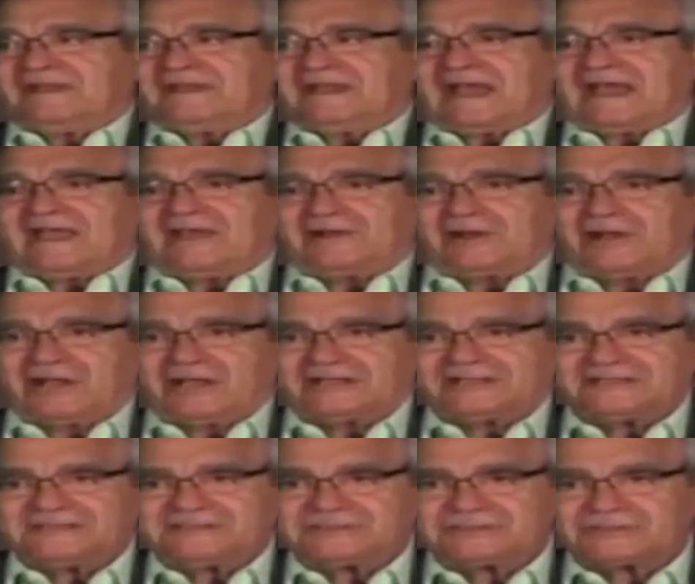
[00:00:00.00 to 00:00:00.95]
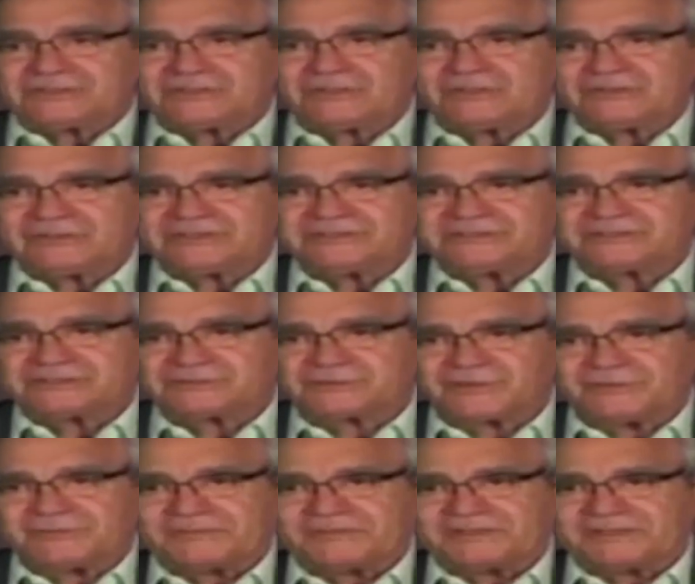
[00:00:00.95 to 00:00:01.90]
I had all these stories
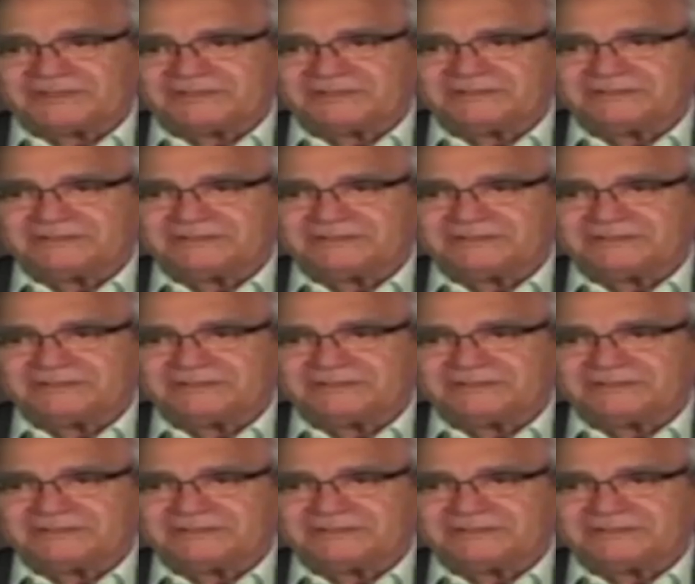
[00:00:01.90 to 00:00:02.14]
scripted.